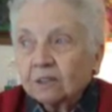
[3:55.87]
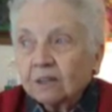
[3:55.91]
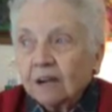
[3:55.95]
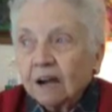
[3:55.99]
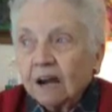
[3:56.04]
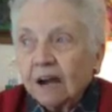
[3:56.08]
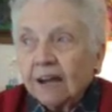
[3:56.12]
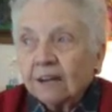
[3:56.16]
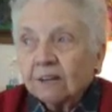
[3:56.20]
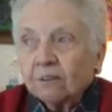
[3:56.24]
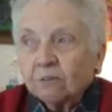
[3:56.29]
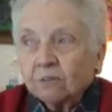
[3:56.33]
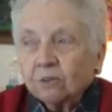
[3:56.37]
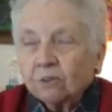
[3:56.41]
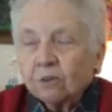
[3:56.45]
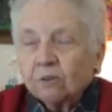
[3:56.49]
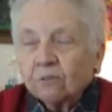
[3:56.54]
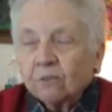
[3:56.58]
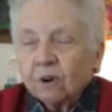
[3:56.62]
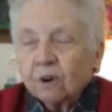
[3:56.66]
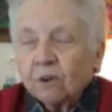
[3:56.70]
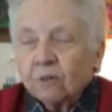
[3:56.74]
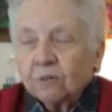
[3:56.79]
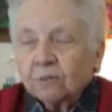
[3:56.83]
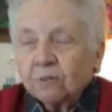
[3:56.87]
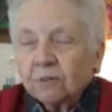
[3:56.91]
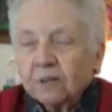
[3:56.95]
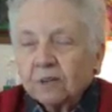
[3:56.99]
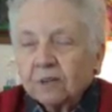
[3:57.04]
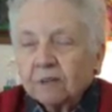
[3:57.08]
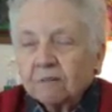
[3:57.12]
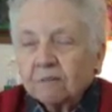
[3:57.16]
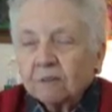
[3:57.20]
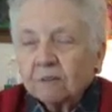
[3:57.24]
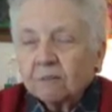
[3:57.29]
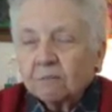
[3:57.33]
I don't know if all 3
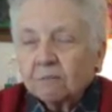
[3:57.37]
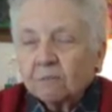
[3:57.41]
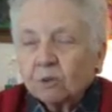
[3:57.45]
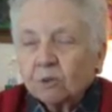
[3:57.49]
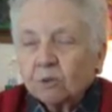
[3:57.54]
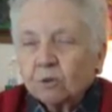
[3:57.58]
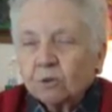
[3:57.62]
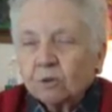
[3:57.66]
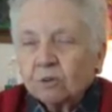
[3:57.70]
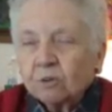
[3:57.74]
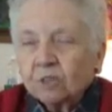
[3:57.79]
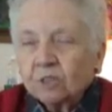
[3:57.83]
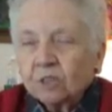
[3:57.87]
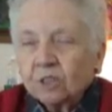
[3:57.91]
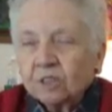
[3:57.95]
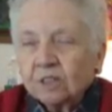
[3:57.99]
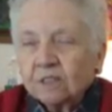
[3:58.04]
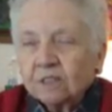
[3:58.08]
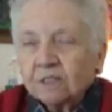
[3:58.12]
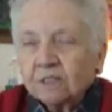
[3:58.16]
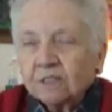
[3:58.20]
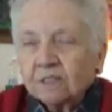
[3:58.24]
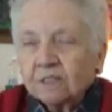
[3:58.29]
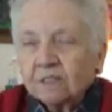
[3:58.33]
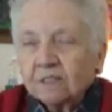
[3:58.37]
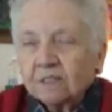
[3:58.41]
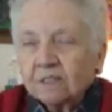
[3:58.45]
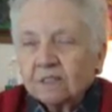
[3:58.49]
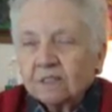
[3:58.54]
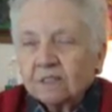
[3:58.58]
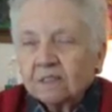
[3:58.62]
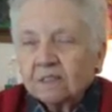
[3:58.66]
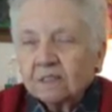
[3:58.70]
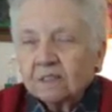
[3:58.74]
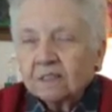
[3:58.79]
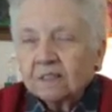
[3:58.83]
of them or just
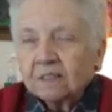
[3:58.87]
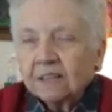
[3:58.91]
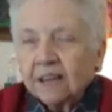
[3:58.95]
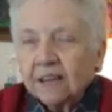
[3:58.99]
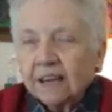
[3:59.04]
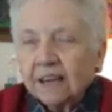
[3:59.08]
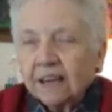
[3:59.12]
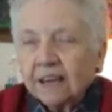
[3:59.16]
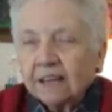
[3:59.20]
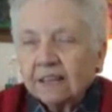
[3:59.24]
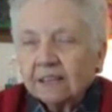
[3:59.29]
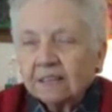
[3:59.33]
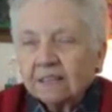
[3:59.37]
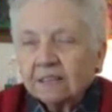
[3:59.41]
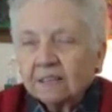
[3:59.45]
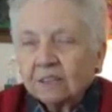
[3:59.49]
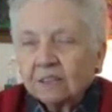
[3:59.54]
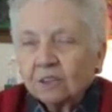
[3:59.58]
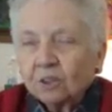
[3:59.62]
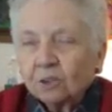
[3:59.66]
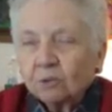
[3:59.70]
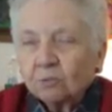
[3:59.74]
the dad and the little